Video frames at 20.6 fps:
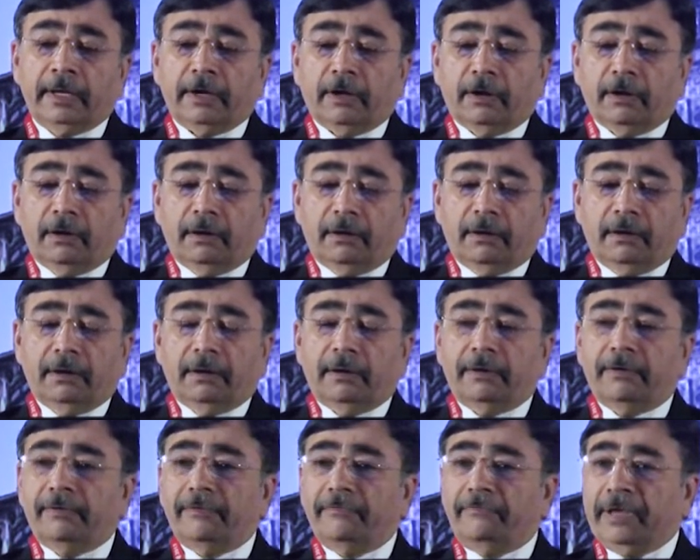Now,
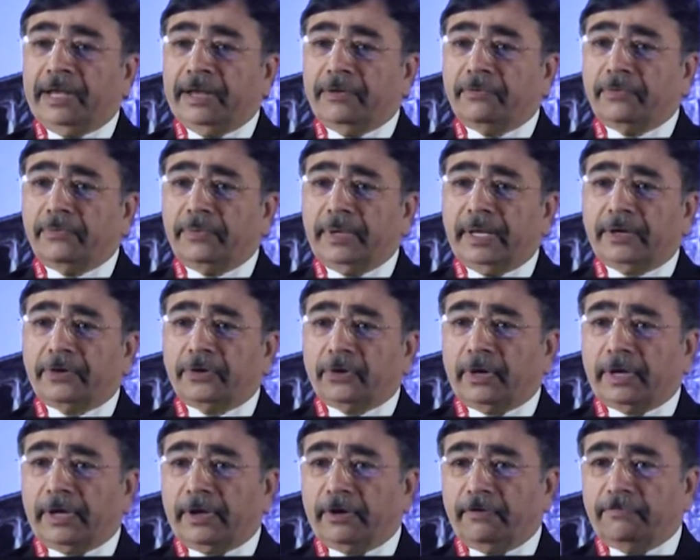whenever we are
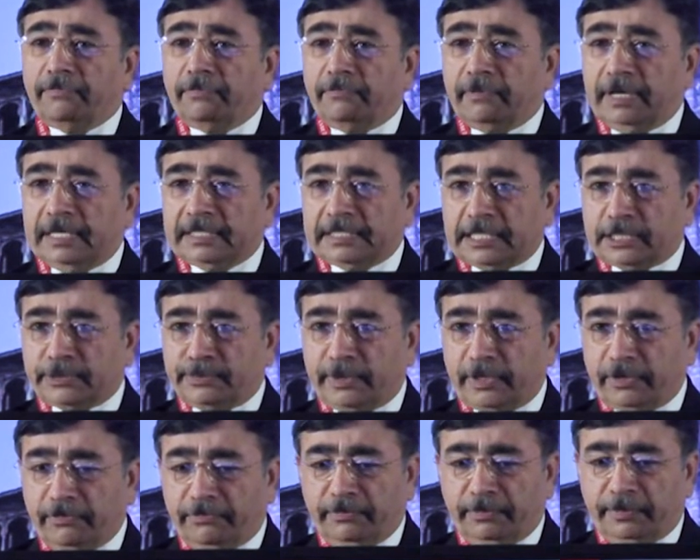talking of
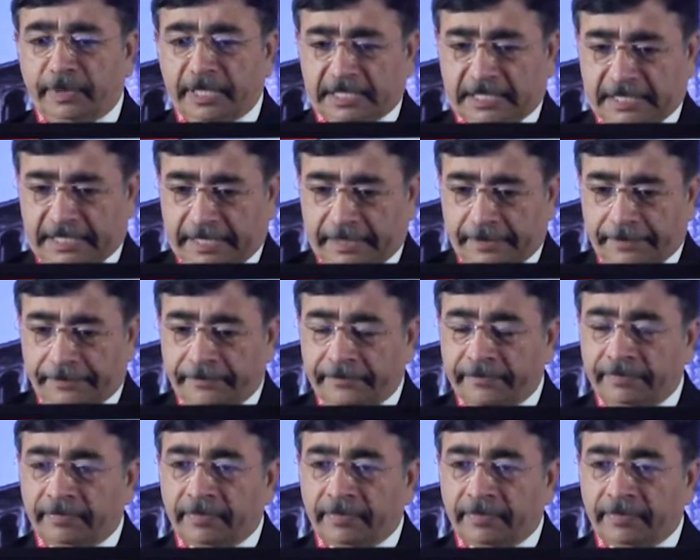assessment of obesity,